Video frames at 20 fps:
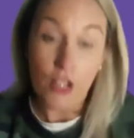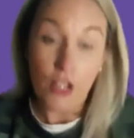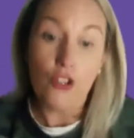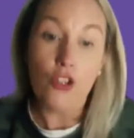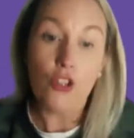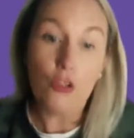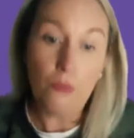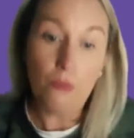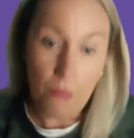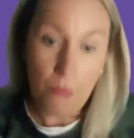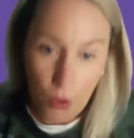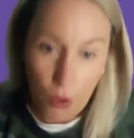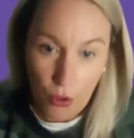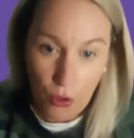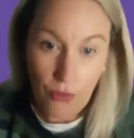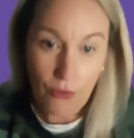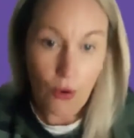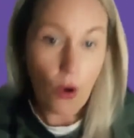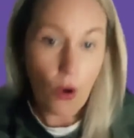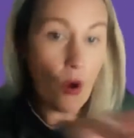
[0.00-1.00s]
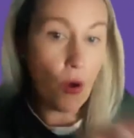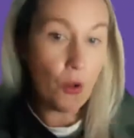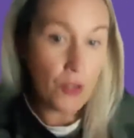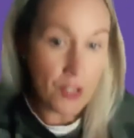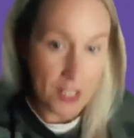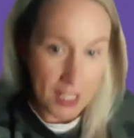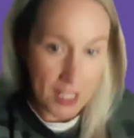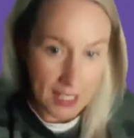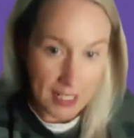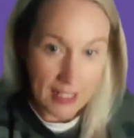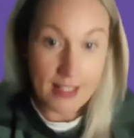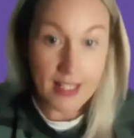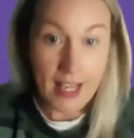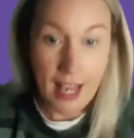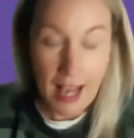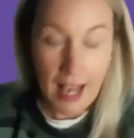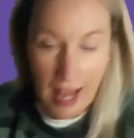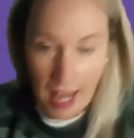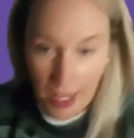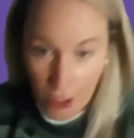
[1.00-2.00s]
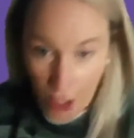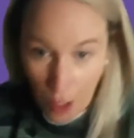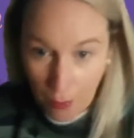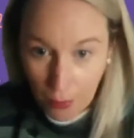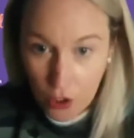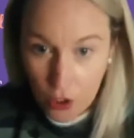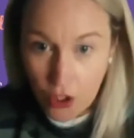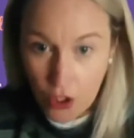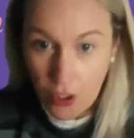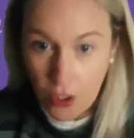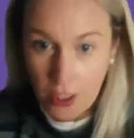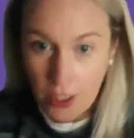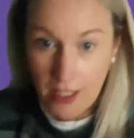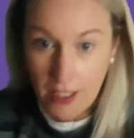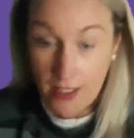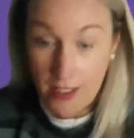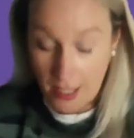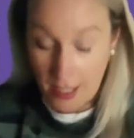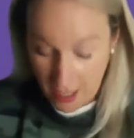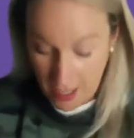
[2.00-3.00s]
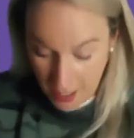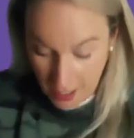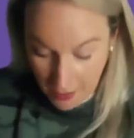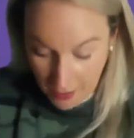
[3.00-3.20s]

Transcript: to move on deals and opportunities